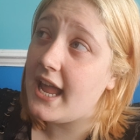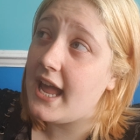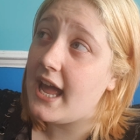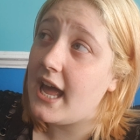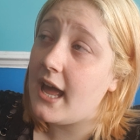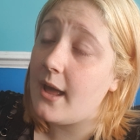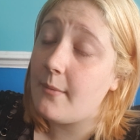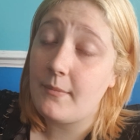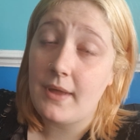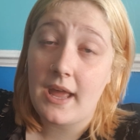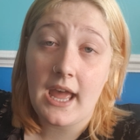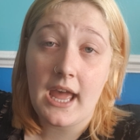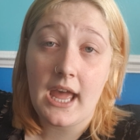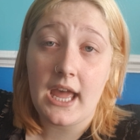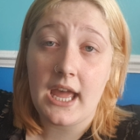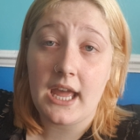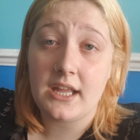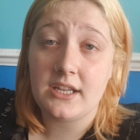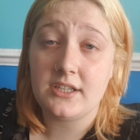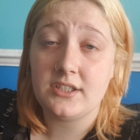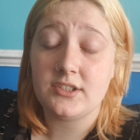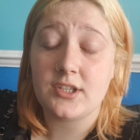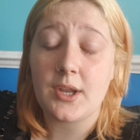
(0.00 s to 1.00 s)
am,
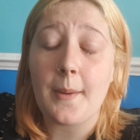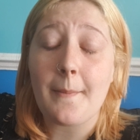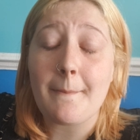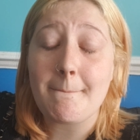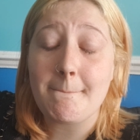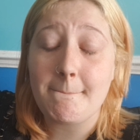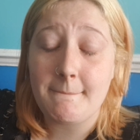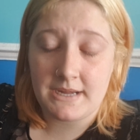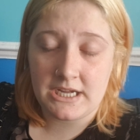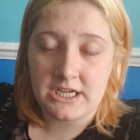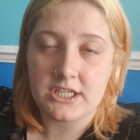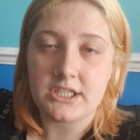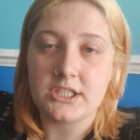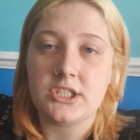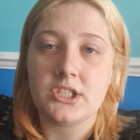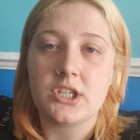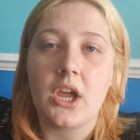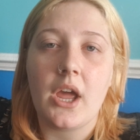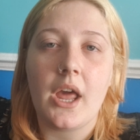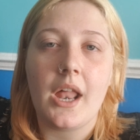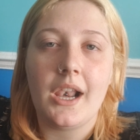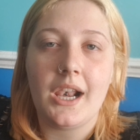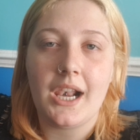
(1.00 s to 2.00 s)
and much
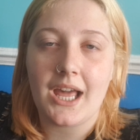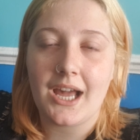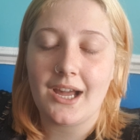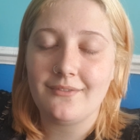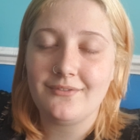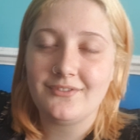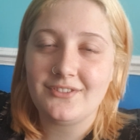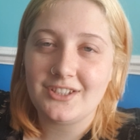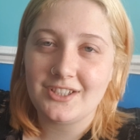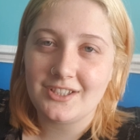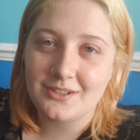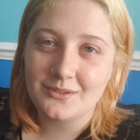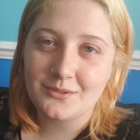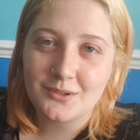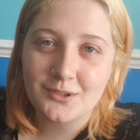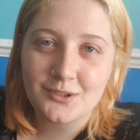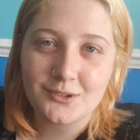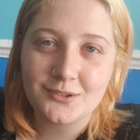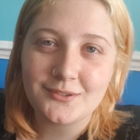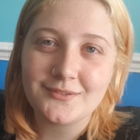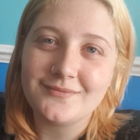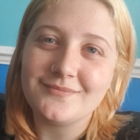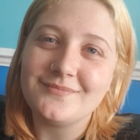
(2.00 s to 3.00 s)
love to you
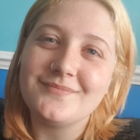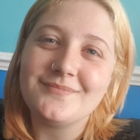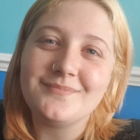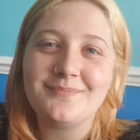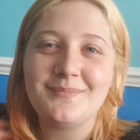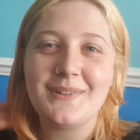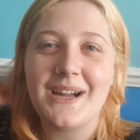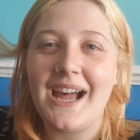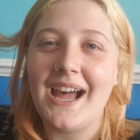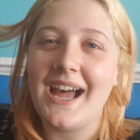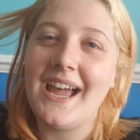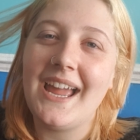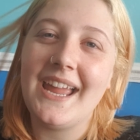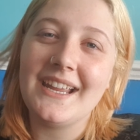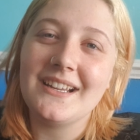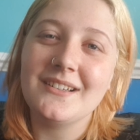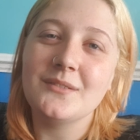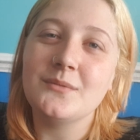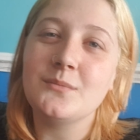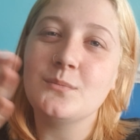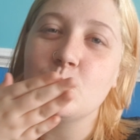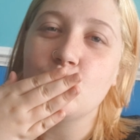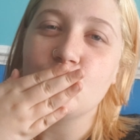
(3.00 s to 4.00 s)
all. Bye!
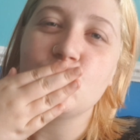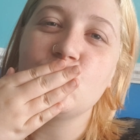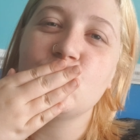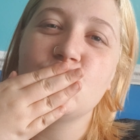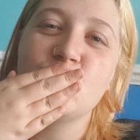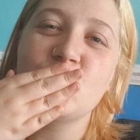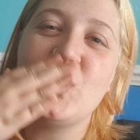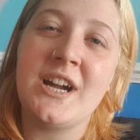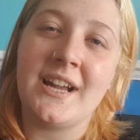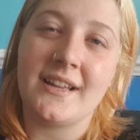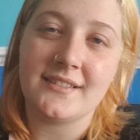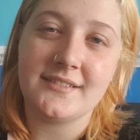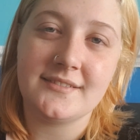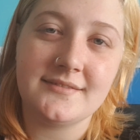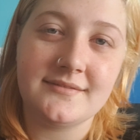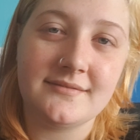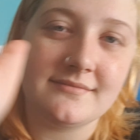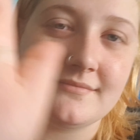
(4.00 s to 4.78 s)
Mwah.